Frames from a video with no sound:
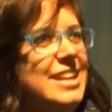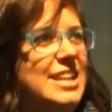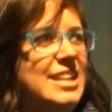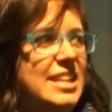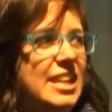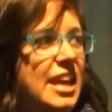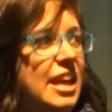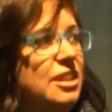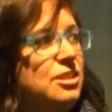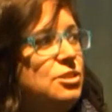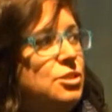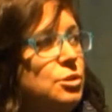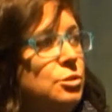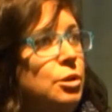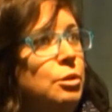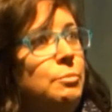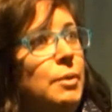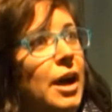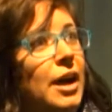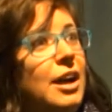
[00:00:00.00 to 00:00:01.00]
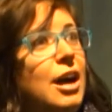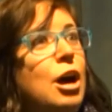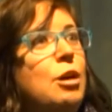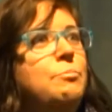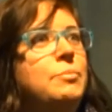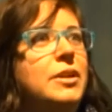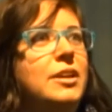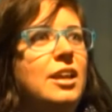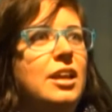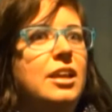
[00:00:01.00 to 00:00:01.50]
to get suited back up
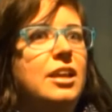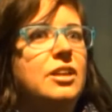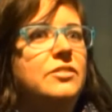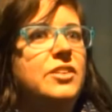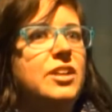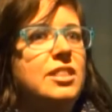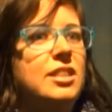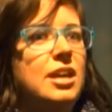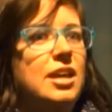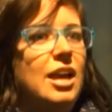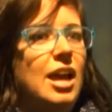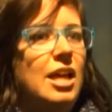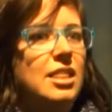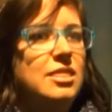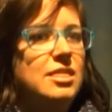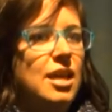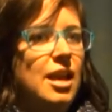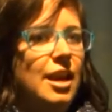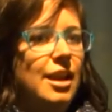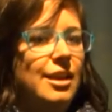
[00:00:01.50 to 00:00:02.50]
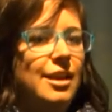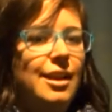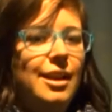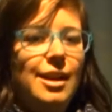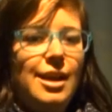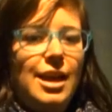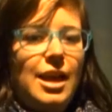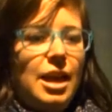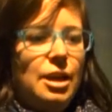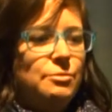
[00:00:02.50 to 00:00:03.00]
and, and everything and then
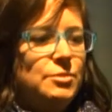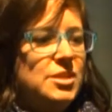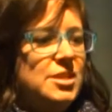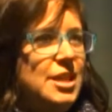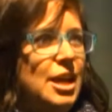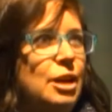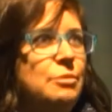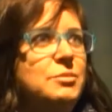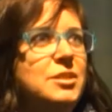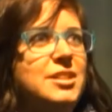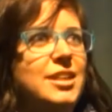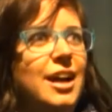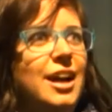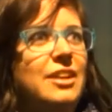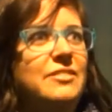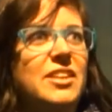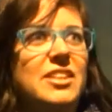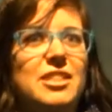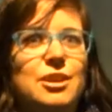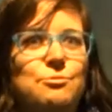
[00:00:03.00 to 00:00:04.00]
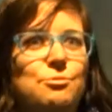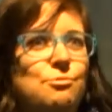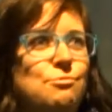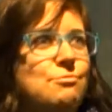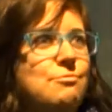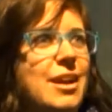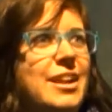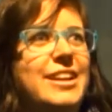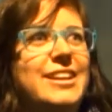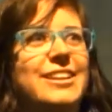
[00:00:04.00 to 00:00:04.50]
it was time to dive and they were
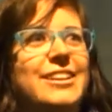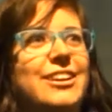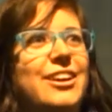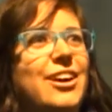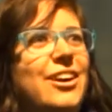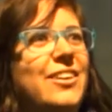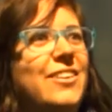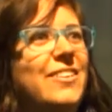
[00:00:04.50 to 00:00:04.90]
ready to go